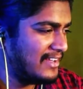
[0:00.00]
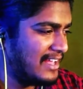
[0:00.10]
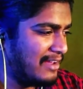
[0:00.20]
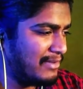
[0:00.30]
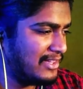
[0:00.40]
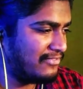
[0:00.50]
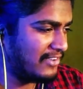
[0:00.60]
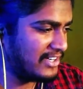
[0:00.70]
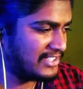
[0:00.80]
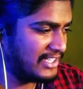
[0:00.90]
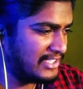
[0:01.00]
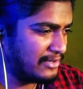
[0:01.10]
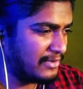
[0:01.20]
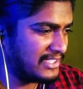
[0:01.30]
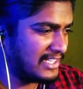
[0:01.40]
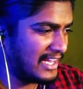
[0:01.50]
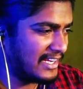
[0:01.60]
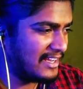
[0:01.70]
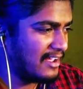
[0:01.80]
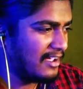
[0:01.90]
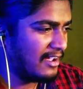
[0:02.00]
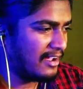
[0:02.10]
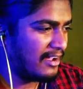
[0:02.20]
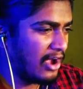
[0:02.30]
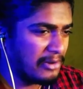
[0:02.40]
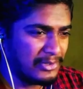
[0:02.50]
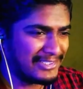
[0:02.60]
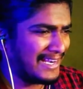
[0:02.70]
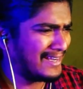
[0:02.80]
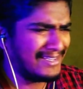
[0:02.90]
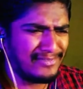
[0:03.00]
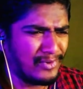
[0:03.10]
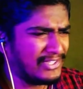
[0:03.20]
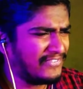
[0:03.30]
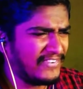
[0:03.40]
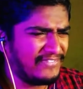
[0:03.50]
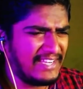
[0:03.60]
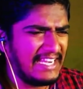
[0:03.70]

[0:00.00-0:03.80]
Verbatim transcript: Even the first season was like uh, almost like it was 15